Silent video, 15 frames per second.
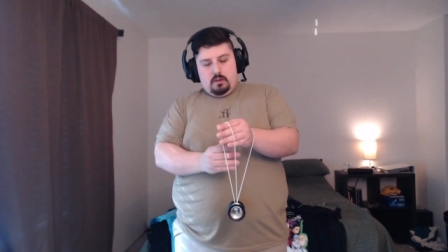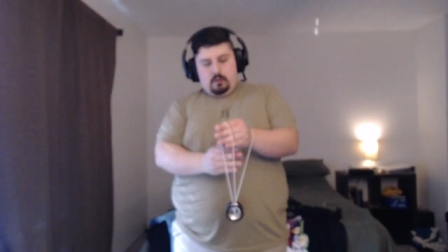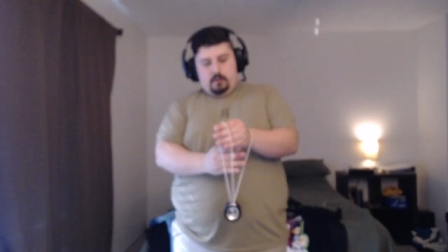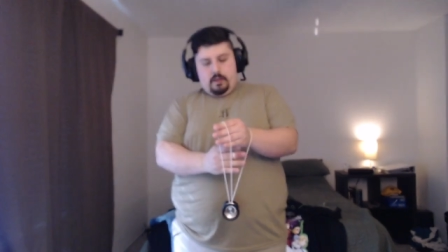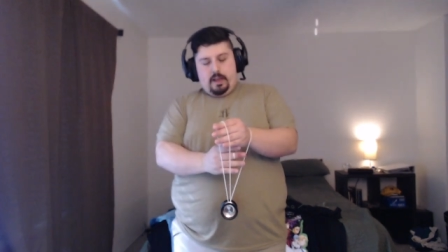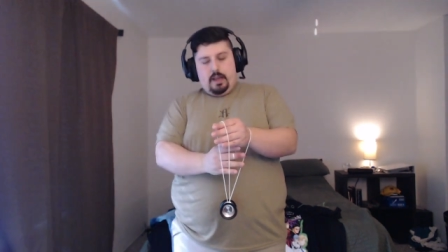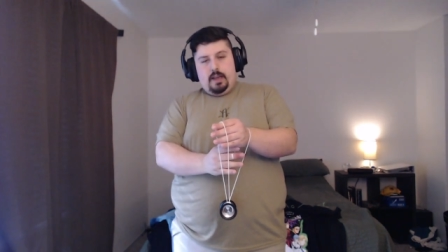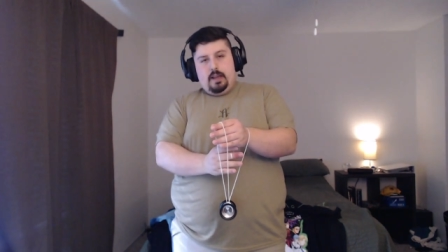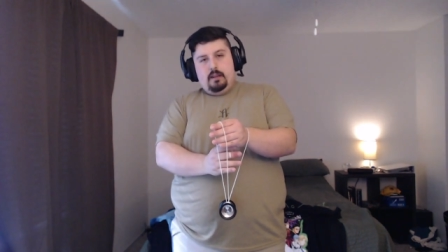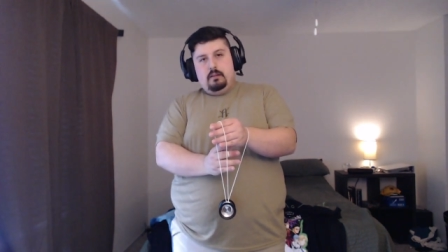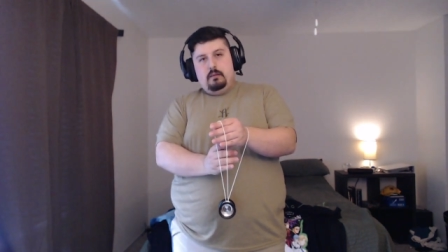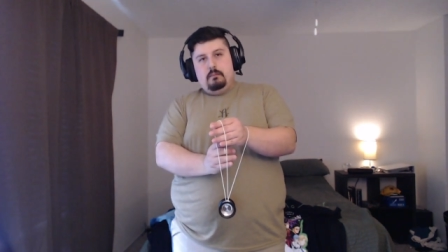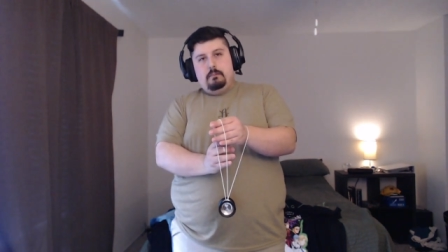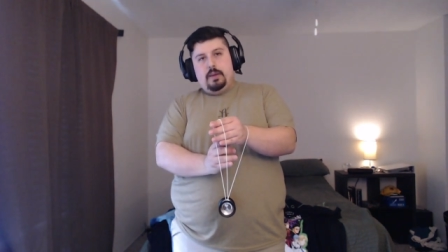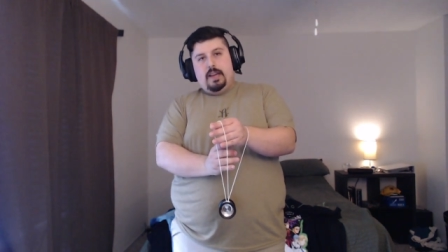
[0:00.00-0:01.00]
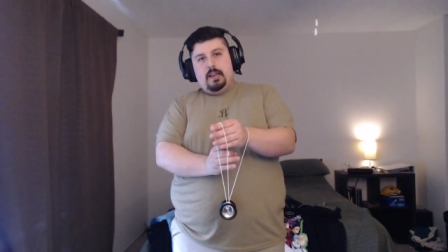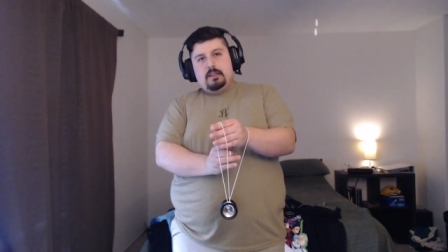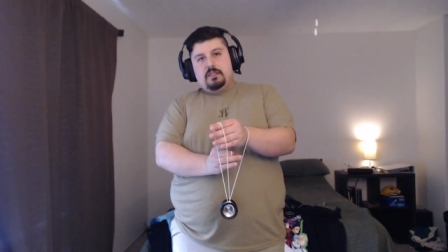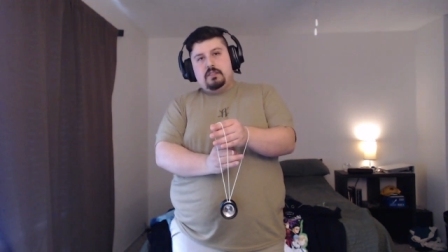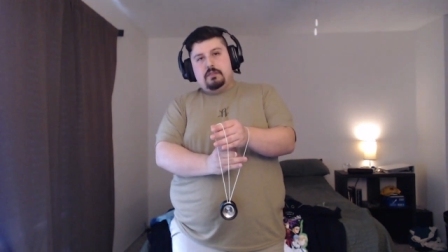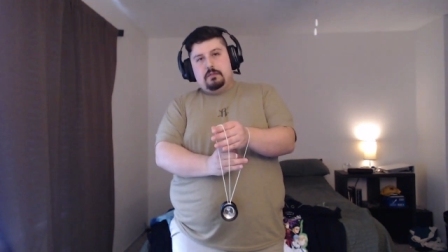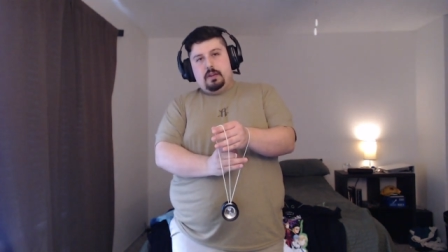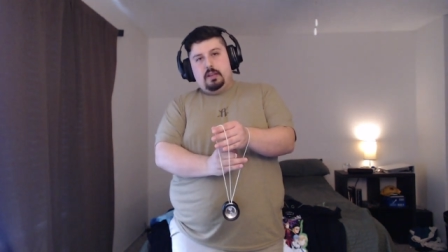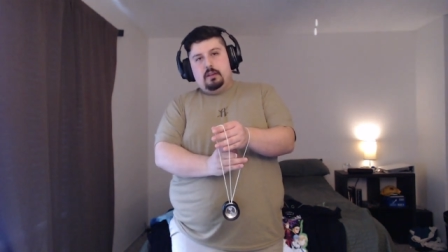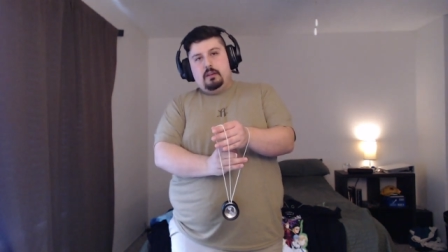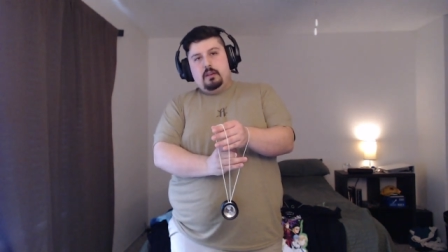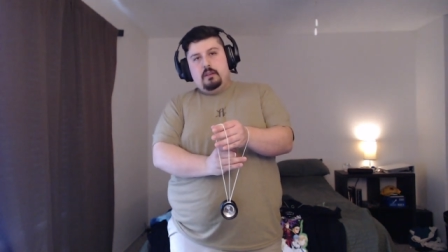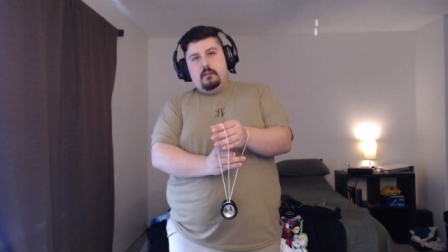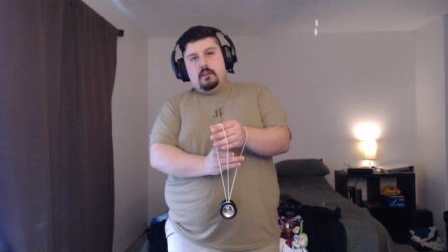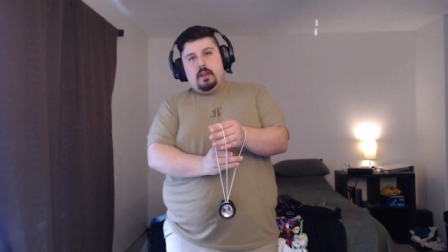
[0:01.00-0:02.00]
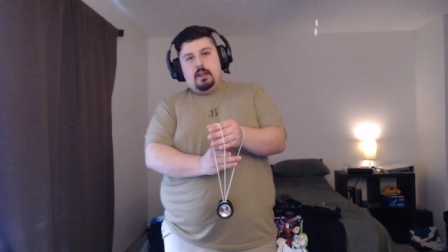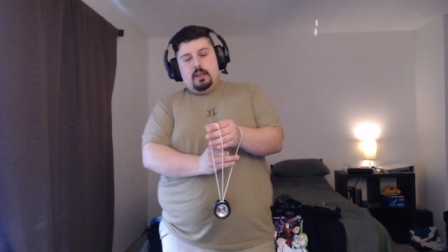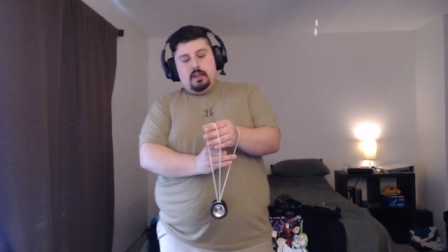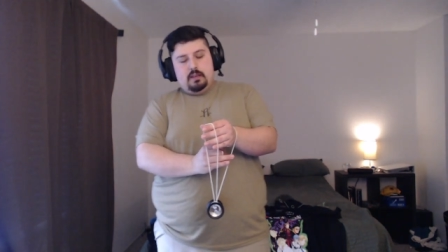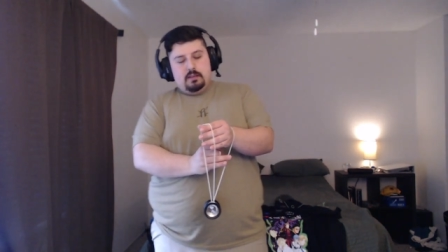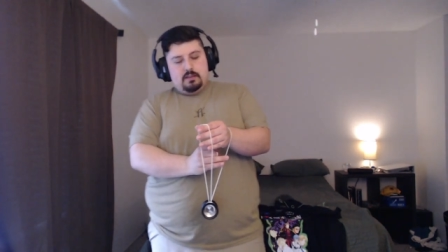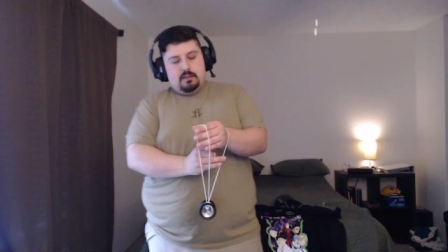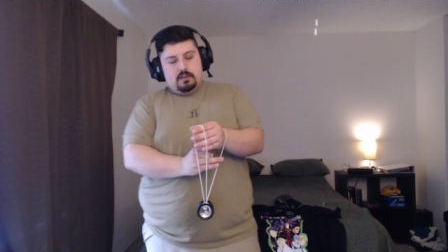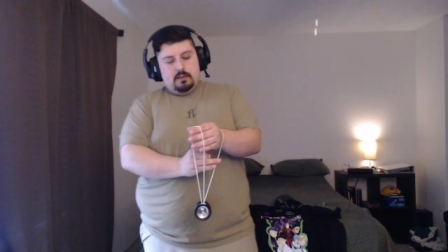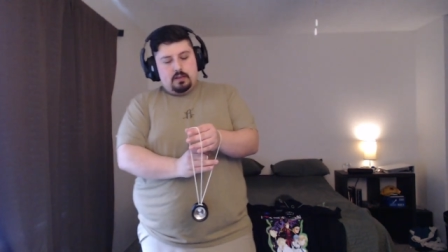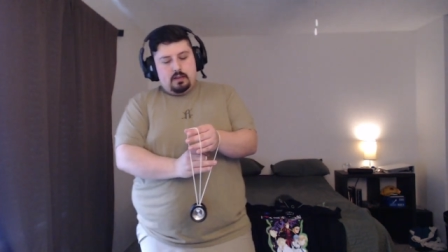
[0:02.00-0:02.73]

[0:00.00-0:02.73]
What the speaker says: that back string that is